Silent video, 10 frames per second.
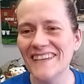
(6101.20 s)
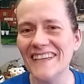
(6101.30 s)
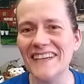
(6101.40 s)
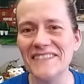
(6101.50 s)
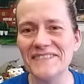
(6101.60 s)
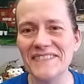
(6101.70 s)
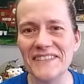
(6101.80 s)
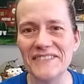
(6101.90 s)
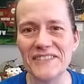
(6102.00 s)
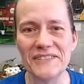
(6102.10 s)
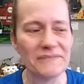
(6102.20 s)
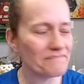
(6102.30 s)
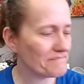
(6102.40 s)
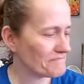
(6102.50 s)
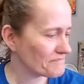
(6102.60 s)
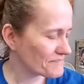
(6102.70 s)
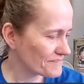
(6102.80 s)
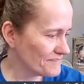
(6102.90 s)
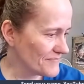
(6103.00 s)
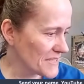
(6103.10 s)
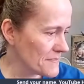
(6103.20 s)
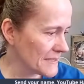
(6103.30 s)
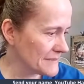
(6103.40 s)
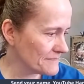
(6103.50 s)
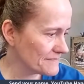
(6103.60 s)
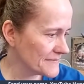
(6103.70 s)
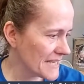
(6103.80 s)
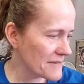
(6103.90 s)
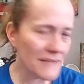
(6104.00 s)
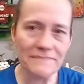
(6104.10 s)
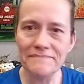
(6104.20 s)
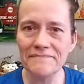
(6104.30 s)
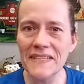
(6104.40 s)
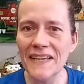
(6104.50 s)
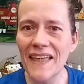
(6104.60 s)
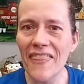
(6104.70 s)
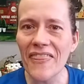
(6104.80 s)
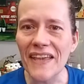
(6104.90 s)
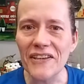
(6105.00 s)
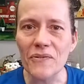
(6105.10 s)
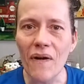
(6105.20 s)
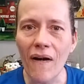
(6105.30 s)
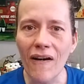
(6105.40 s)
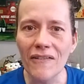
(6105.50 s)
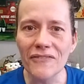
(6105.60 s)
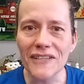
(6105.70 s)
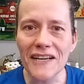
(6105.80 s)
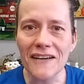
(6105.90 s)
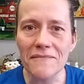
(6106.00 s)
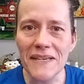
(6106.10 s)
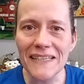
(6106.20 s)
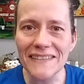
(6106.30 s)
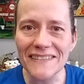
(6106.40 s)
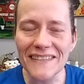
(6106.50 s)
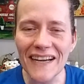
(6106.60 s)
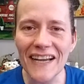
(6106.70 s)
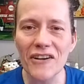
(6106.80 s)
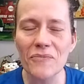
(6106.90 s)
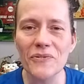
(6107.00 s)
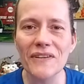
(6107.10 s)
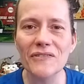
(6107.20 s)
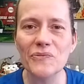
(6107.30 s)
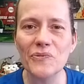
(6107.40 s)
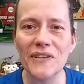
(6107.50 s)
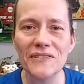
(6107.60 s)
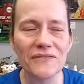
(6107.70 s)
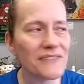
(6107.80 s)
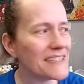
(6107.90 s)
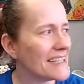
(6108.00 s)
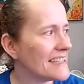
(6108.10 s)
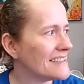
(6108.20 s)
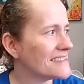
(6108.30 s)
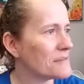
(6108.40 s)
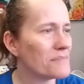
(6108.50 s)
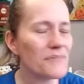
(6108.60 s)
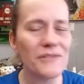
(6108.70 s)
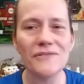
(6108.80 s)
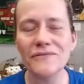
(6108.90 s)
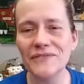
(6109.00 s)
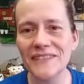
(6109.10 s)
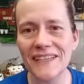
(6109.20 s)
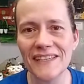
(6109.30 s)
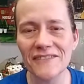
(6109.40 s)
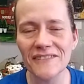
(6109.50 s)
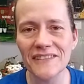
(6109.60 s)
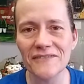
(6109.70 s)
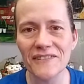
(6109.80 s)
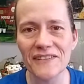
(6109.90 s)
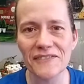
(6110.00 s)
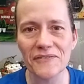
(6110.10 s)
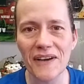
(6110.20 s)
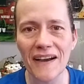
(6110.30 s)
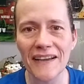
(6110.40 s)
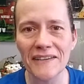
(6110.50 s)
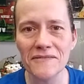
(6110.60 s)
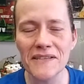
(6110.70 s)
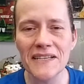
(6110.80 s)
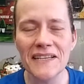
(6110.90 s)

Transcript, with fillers: yeah, I don't do it. But anyway, thank you all for coming. I hope you have a wonderful day. It's a beautiful day here in Northeast Ohio.